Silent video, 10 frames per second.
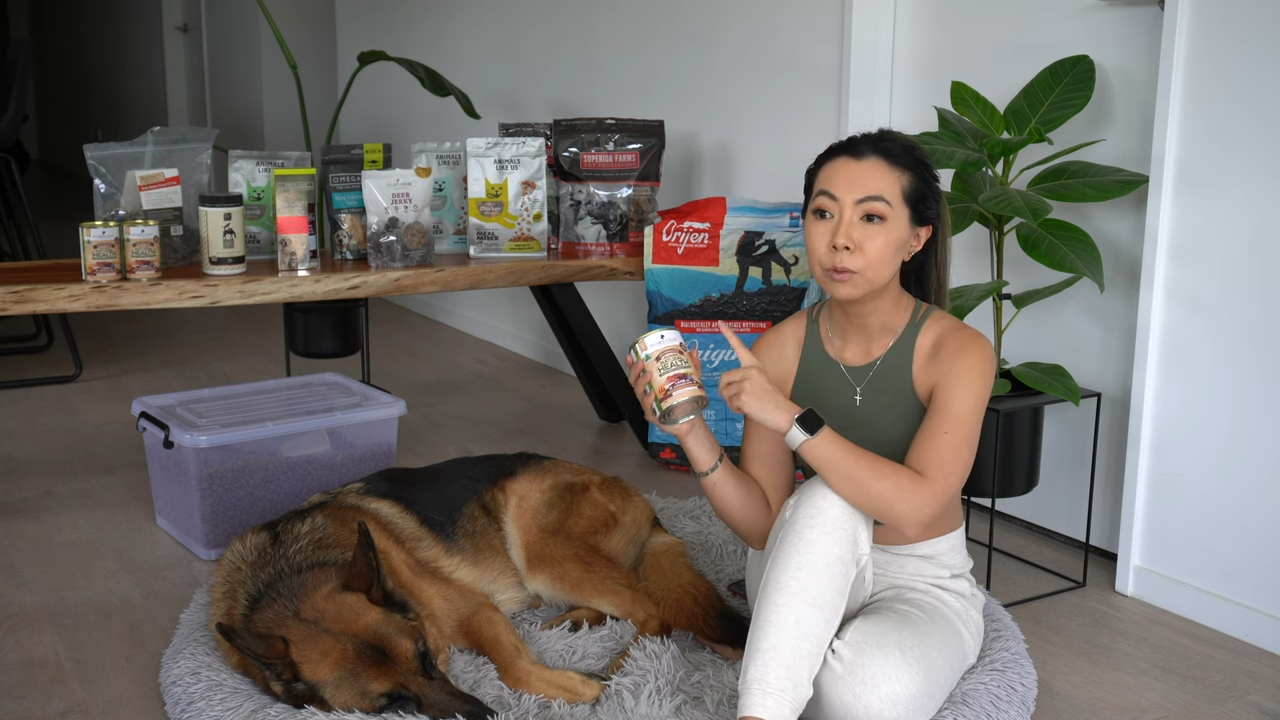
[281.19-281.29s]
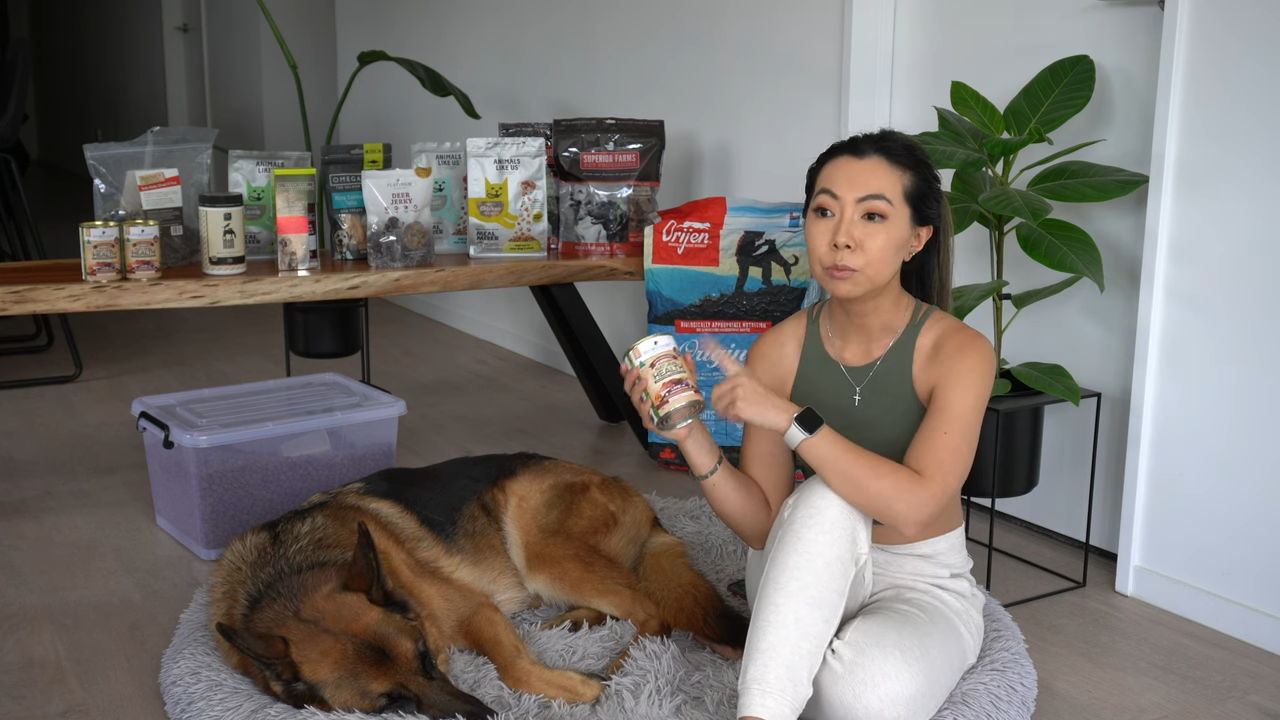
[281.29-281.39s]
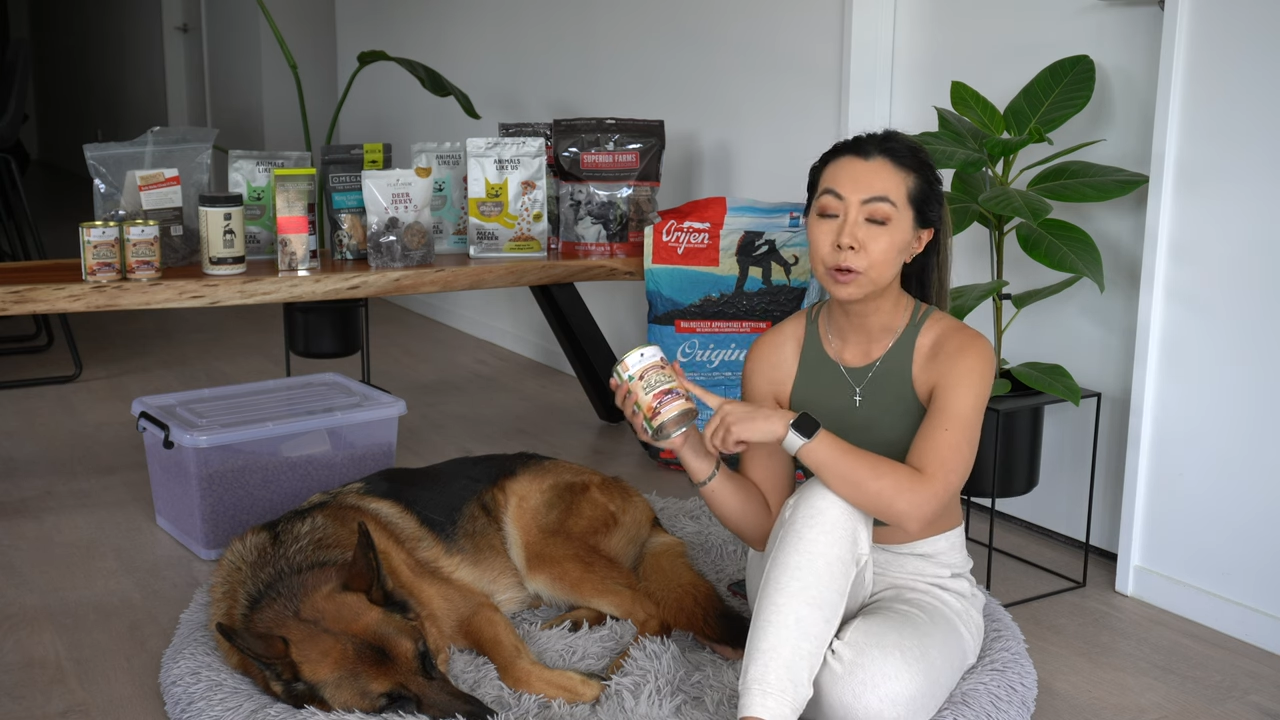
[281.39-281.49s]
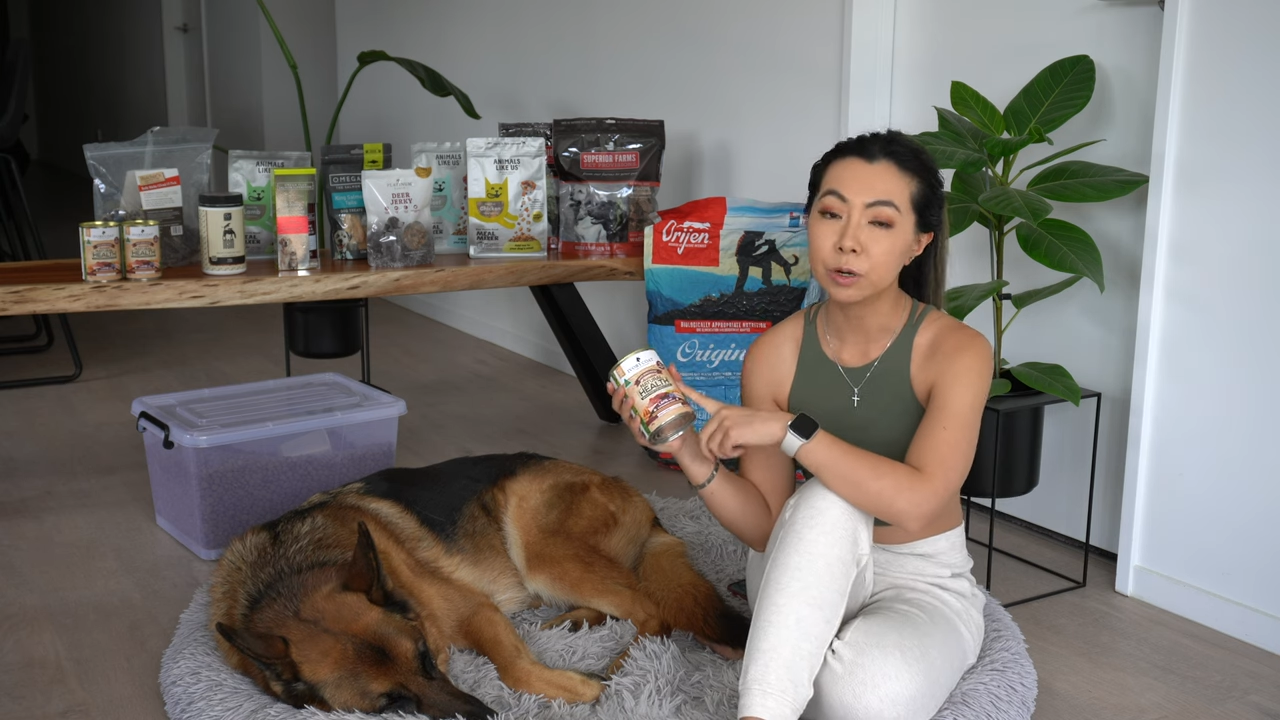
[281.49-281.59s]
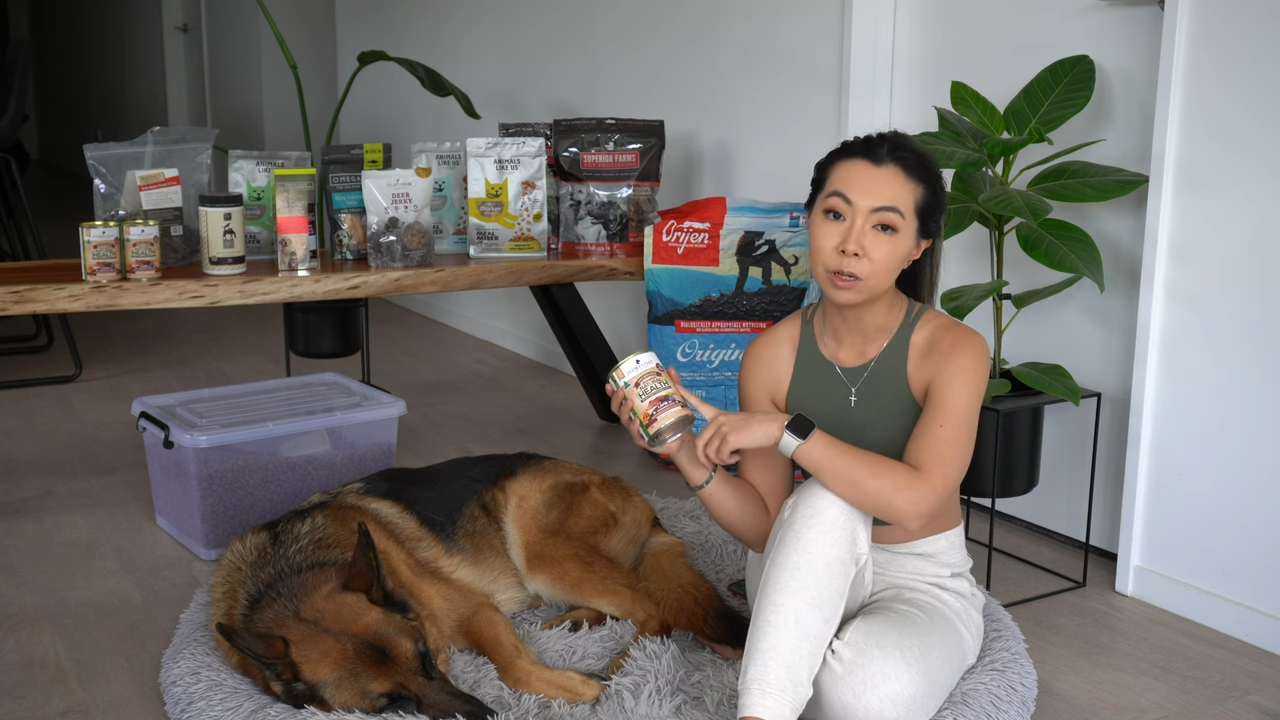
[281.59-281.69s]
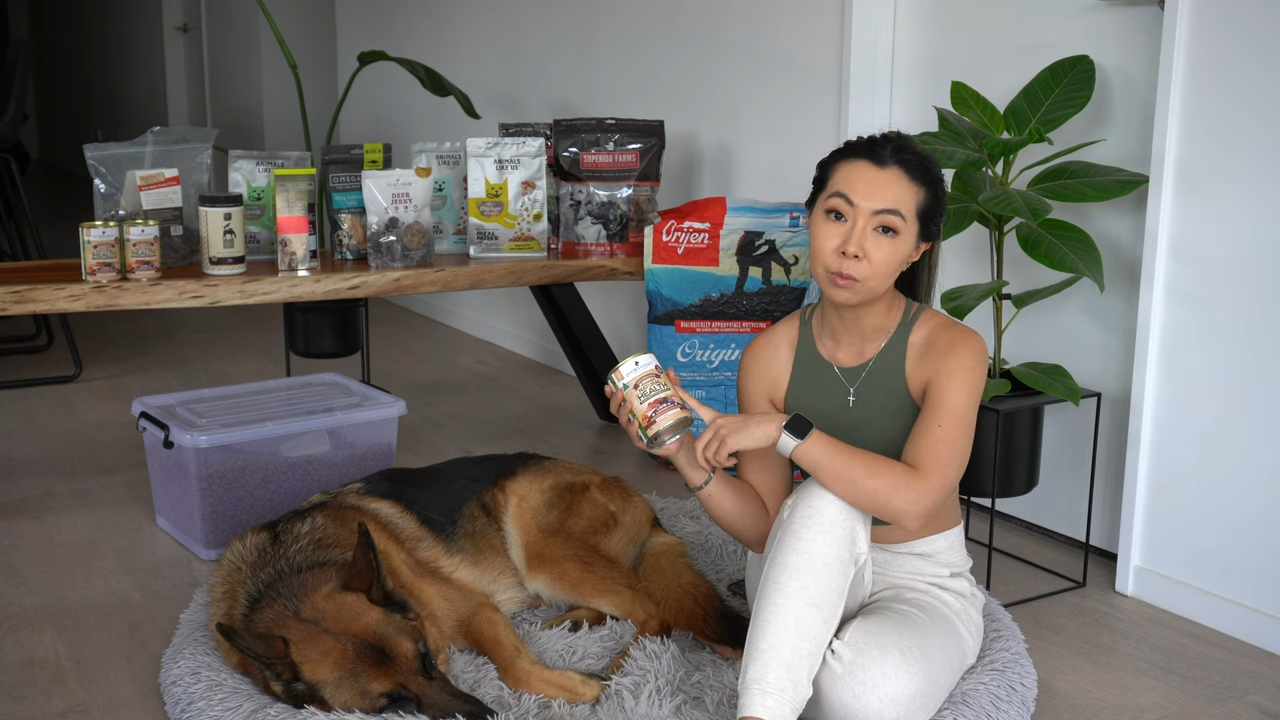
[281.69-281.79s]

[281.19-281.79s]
put it in the